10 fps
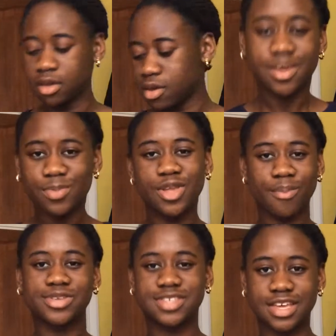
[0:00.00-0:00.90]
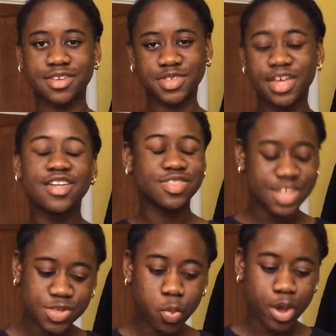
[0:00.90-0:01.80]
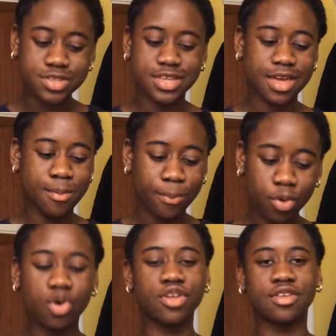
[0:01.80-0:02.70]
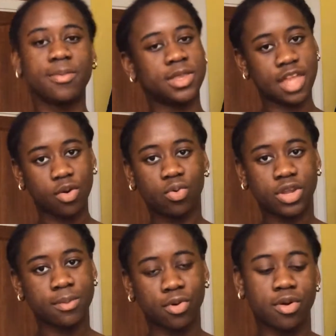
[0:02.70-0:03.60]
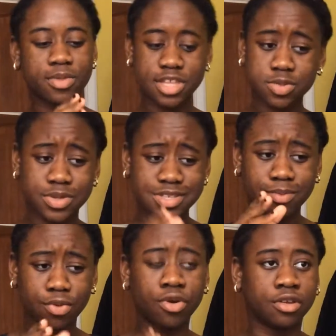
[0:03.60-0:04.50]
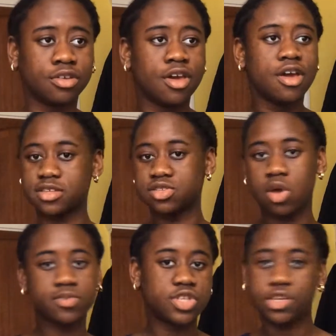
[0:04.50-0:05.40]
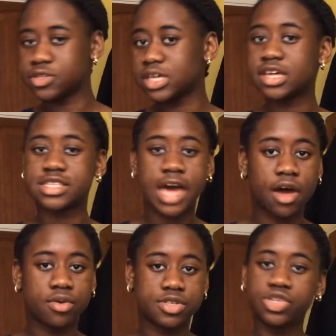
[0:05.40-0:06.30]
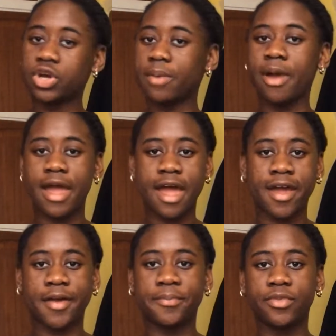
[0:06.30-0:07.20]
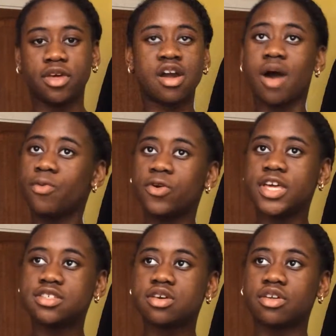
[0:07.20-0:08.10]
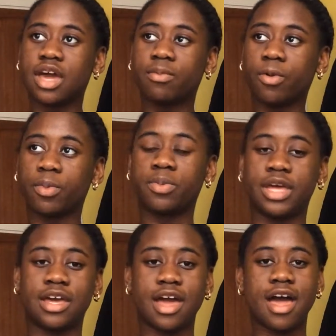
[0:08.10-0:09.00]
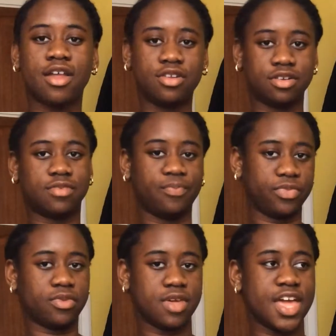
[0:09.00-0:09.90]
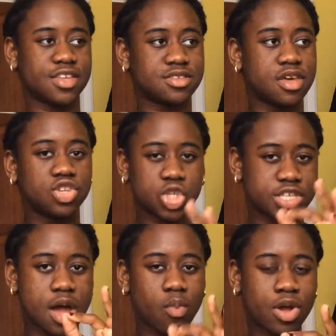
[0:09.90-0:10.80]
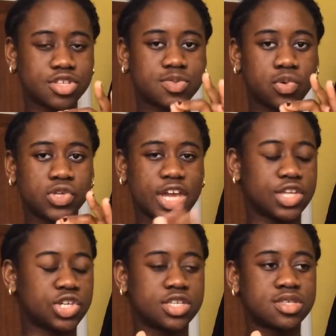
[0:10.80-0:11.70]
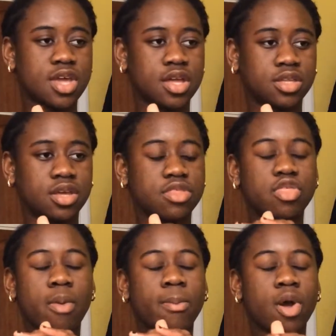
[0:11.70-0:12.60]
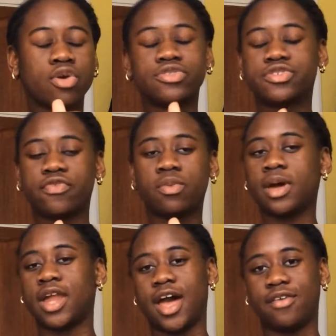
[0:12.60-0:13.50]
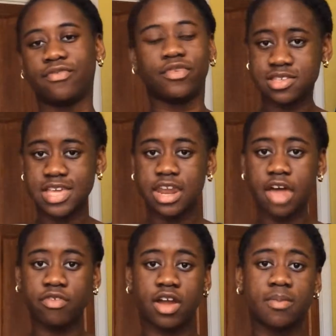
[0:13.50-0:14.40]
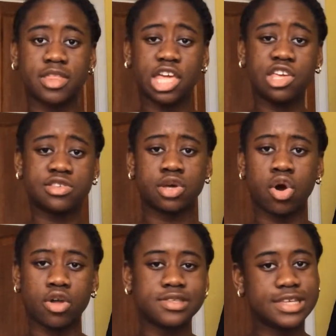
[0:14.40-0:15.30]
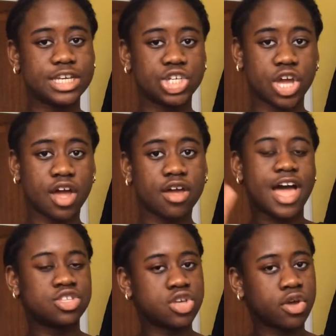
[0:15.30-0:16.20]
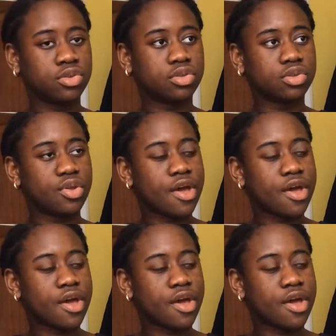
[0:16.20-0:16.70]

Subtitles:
Tip number 6. This one's important. I mean, they're all important, but this one's important. I stopped using a towel to dry my hair a couple years ago now, probably, and it's just that one small change has done the most for my life. Instead, I'd recommend that you use a cotton t-shirt and don't